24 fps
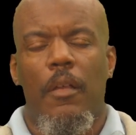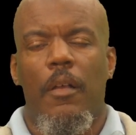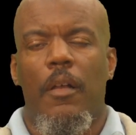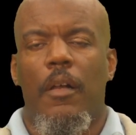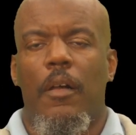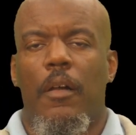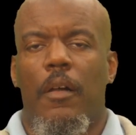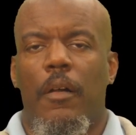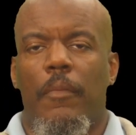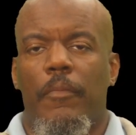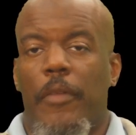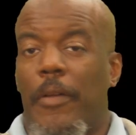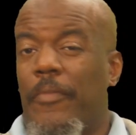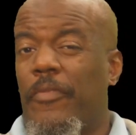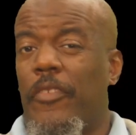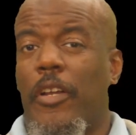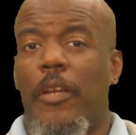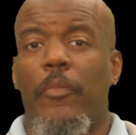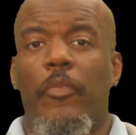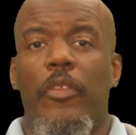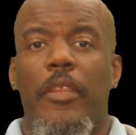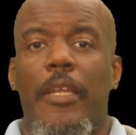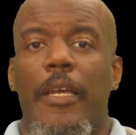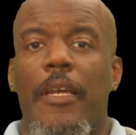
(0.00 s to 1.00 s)
I'm
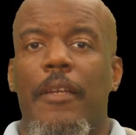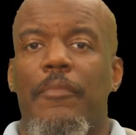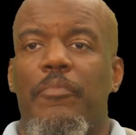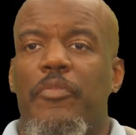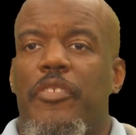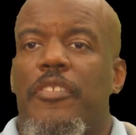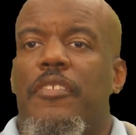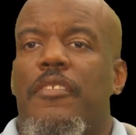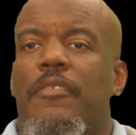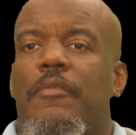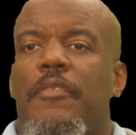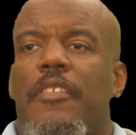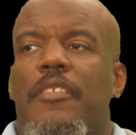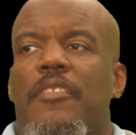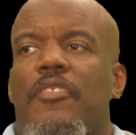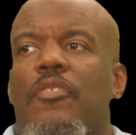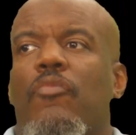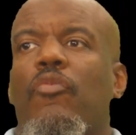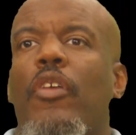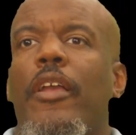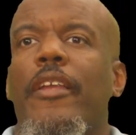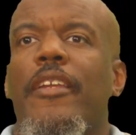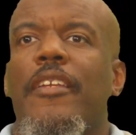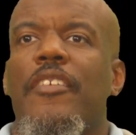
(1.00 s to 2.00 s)
fine with that because the
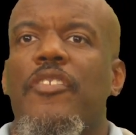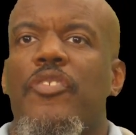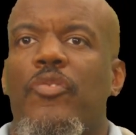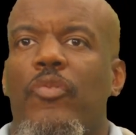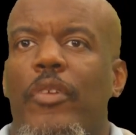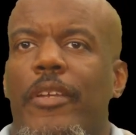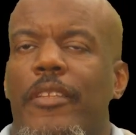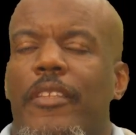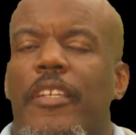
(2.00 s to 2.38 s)
writing is great.